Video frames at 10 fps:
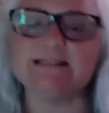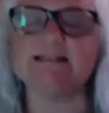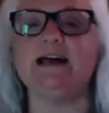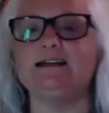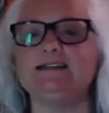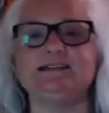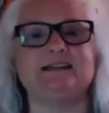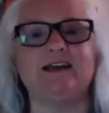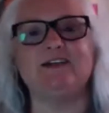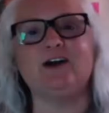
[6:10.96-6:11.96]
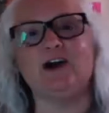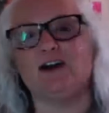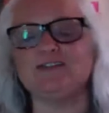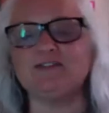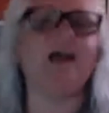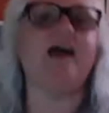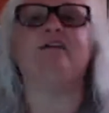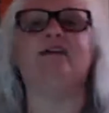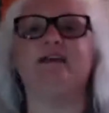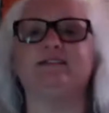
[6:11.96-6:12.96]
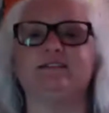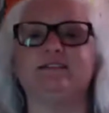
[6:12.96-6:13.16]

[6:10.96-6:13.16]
had to sign the card, the Flannerys.